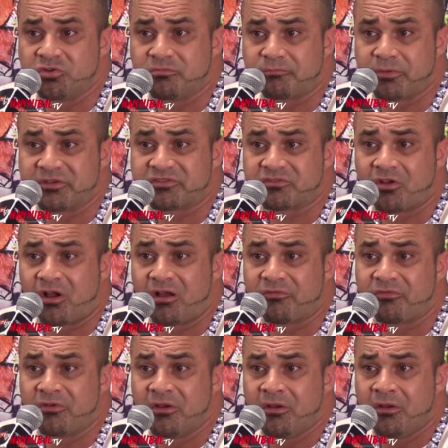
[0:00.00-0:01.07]
pissed
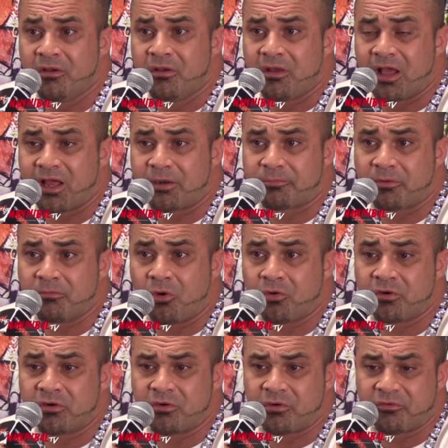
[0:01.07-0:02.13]
off at a
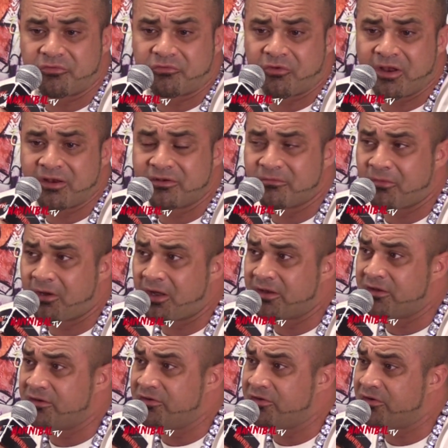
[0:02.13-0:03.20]
promoter or a friend of mine
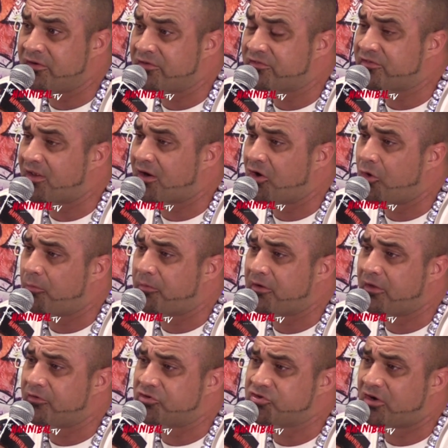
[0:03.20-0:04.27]
in years, and I hope
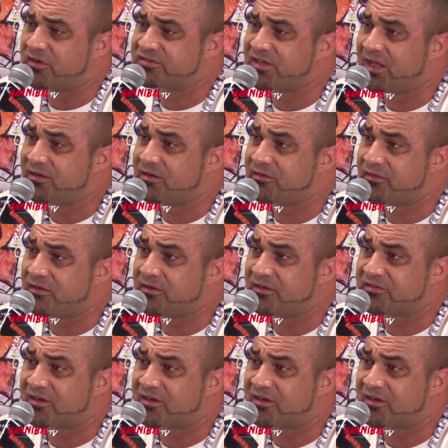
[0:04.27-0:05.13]
another John Zandig thing doesn't